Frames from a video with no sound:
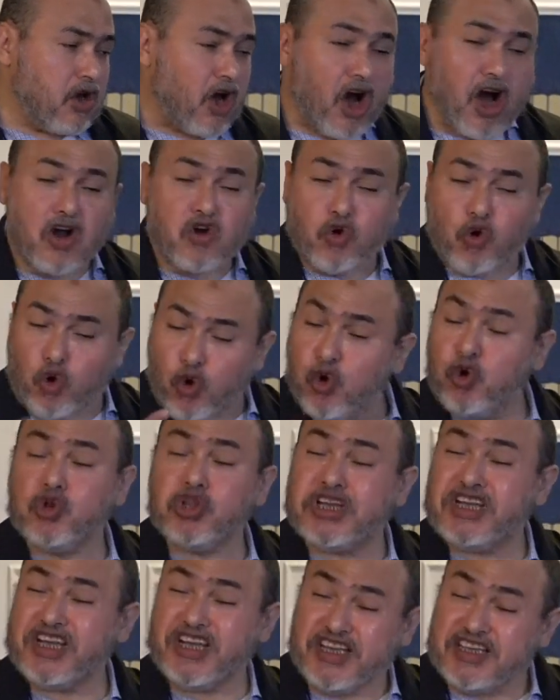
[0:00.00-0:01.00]
are
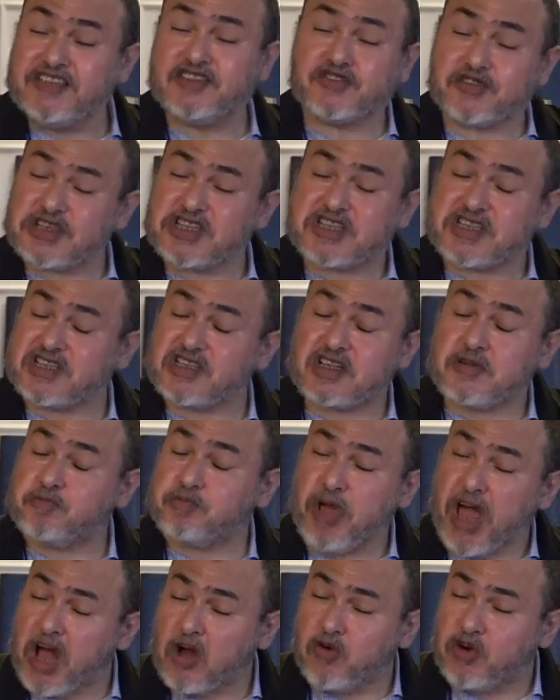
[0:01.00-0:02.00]
only interested in
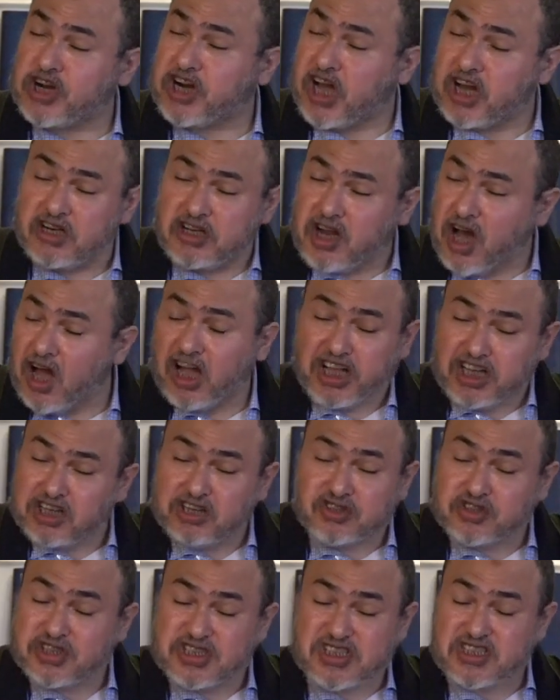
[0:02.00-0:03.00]
power and not
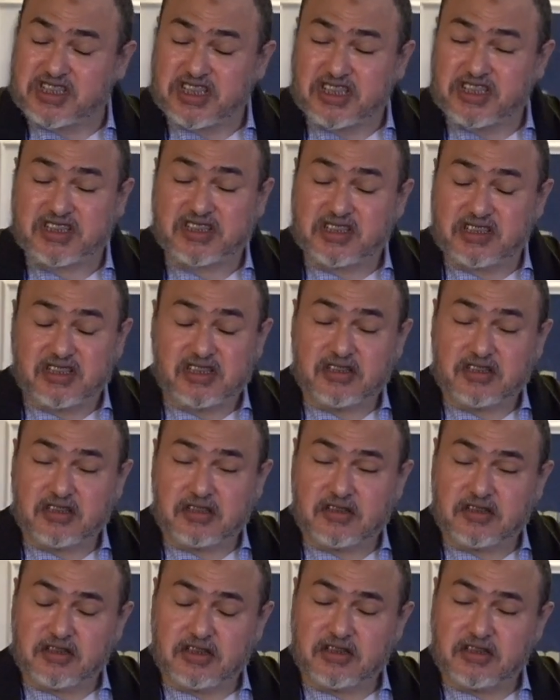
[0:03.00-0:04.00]
interested
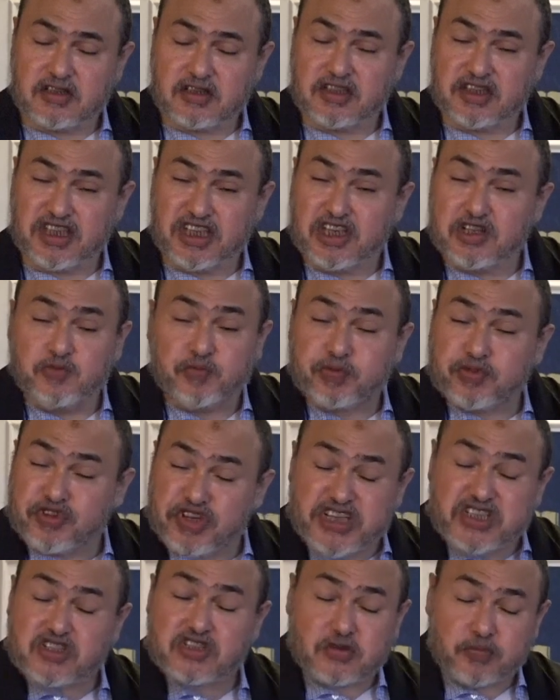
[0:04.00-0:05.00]
in
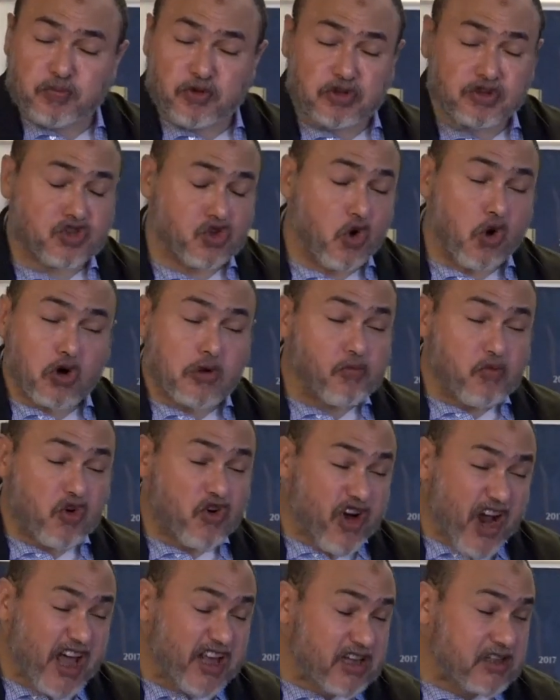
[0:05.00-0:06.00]
principles or
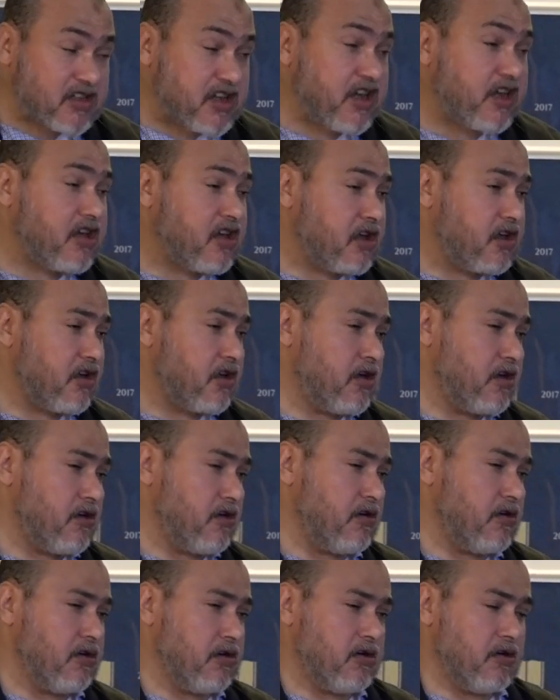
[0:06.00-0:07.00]
morality?
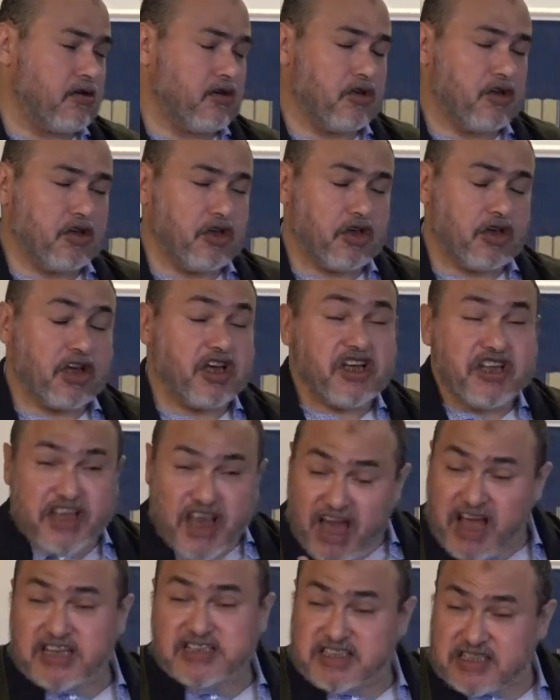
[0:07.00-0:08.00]

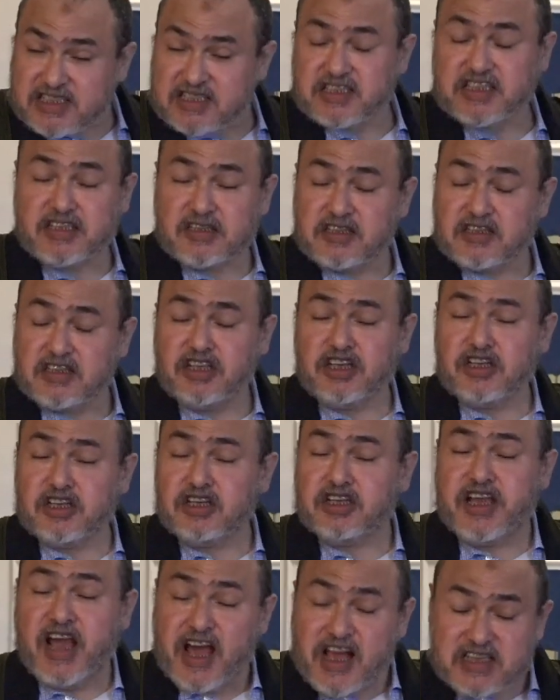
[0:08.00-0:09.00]
Yes,
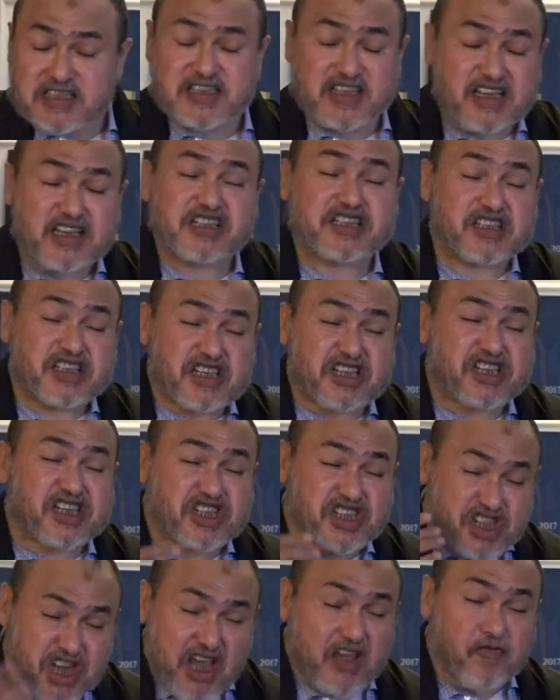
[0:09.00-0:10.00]
it's a
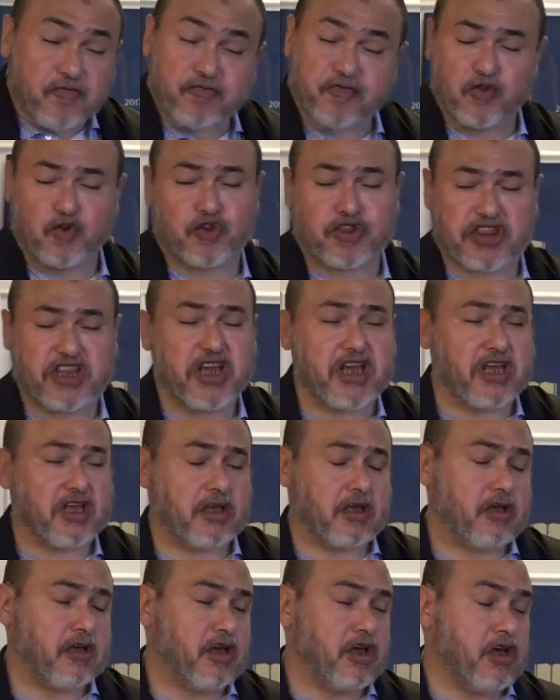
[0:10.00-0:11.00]
shameful
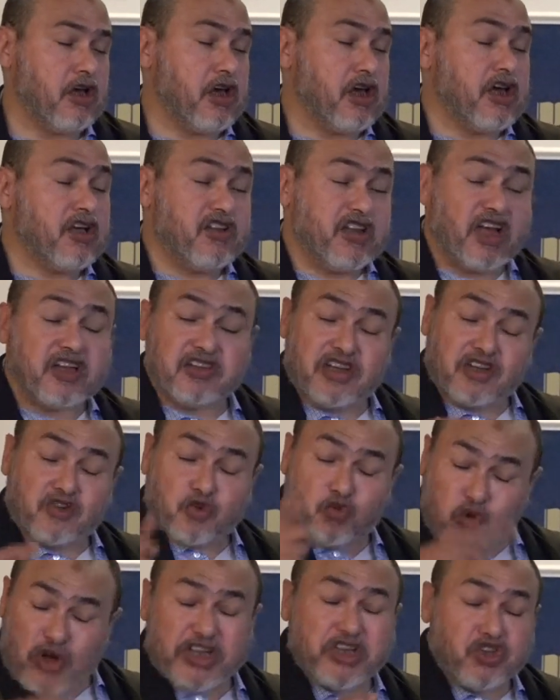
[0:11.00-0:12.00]
thing that the
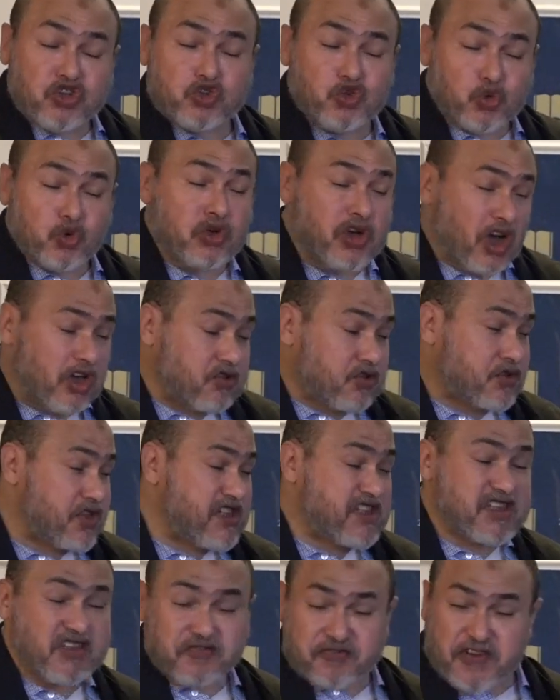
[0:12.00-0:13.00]
22
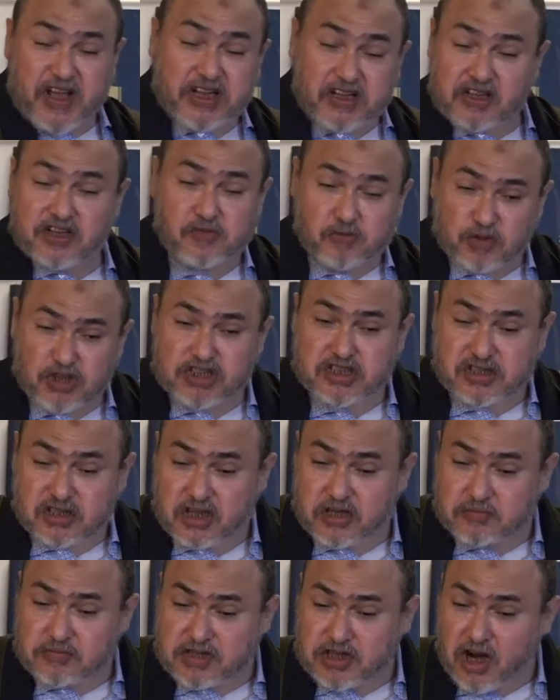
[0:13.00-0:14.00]
countries defending
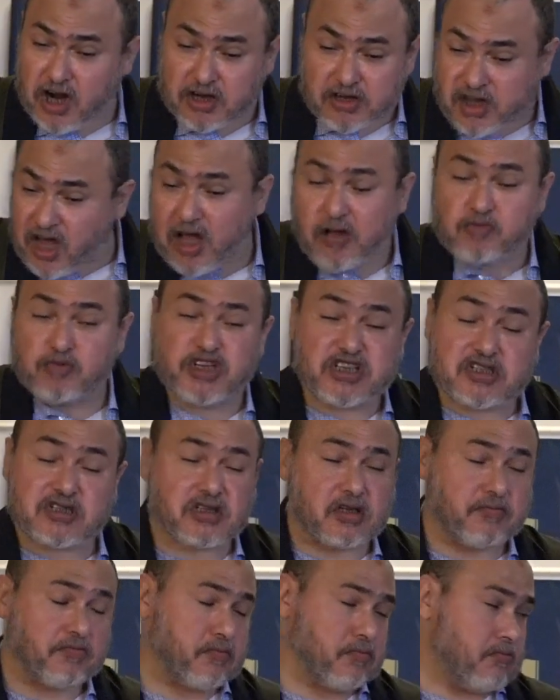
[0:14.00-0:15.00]
Muslims are not Muslim.